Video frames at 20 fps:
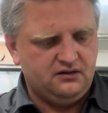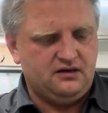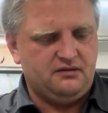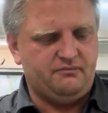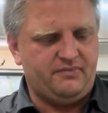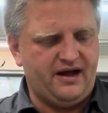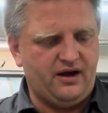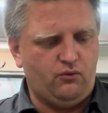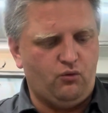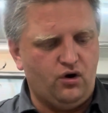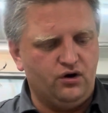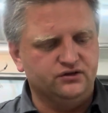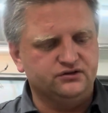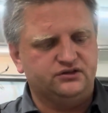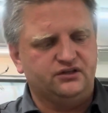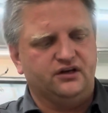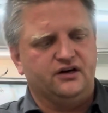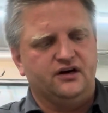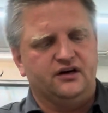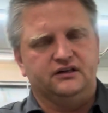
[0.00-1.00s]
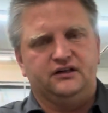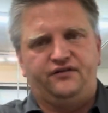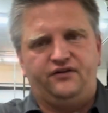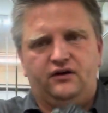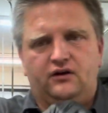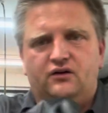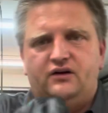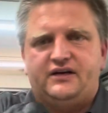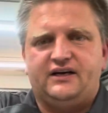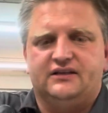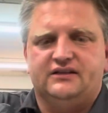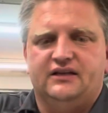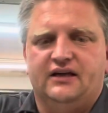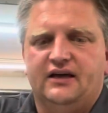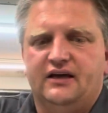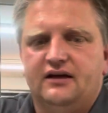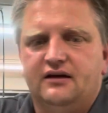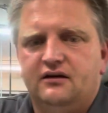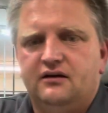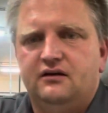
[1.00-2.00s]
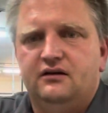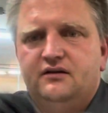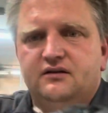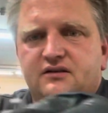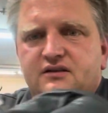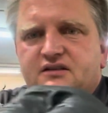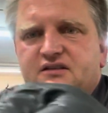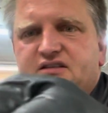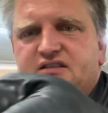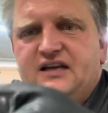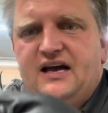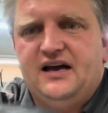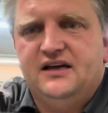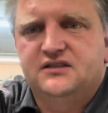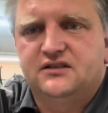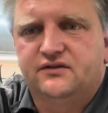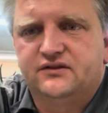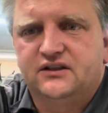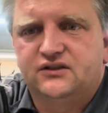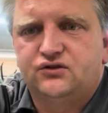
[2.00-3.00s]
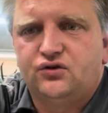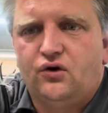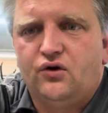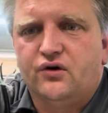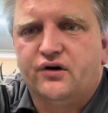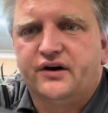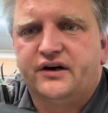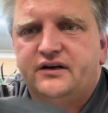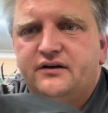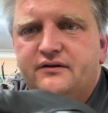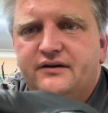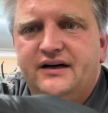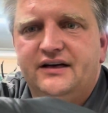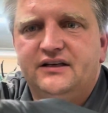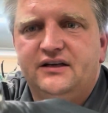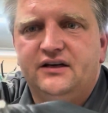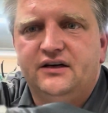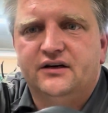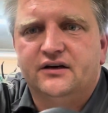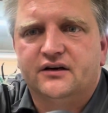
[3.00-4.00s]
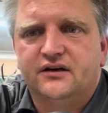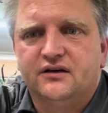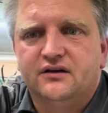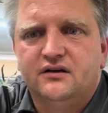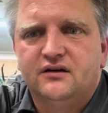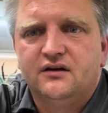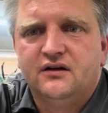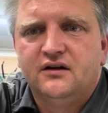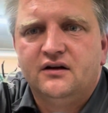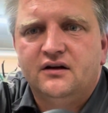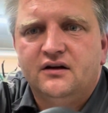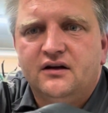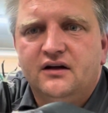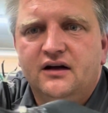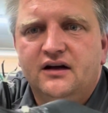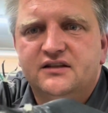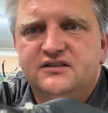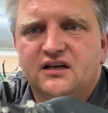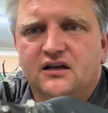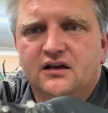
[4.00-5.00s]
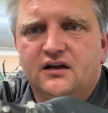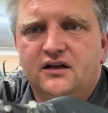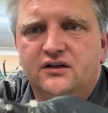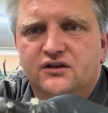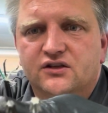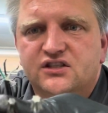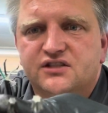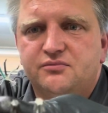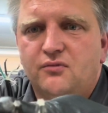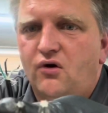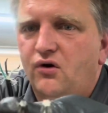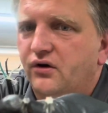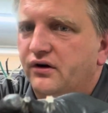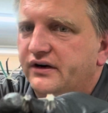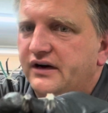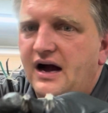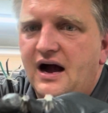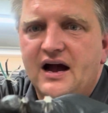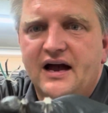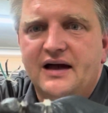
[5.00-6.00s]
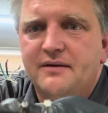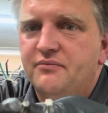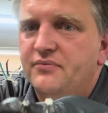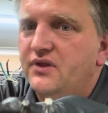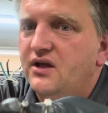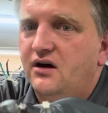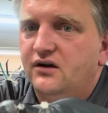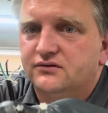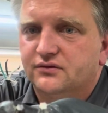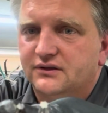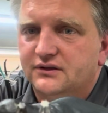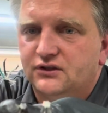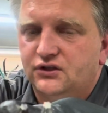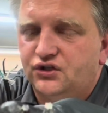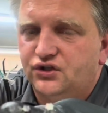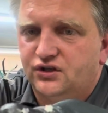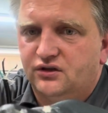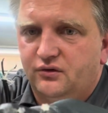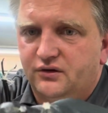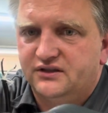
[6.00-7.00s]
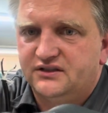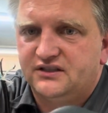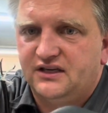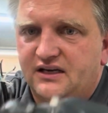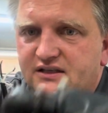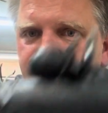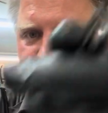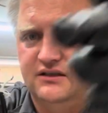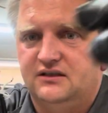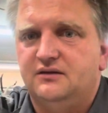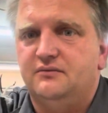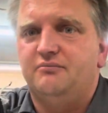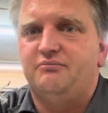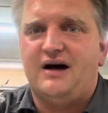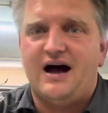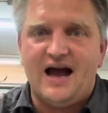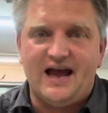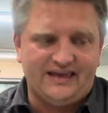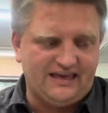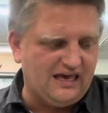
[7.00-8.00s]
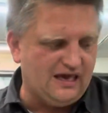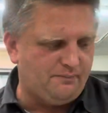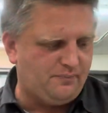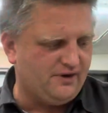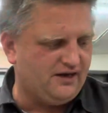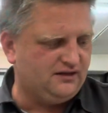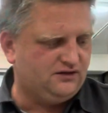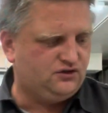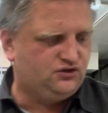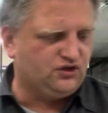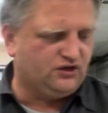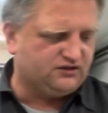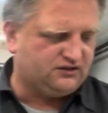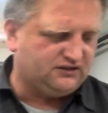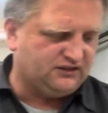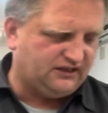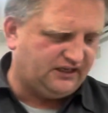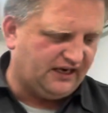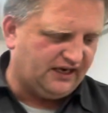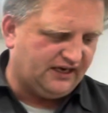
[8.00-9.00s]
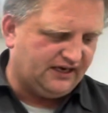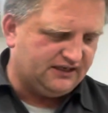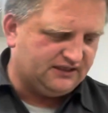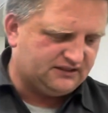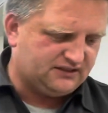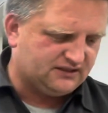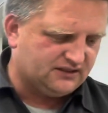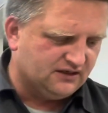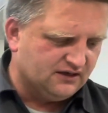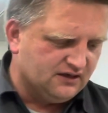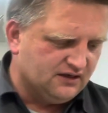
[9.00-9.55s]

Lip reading: by 1/3. If you look at the size of the torque right here, it's a little smaller. I am not really sure what size it is, but I keep it just in case.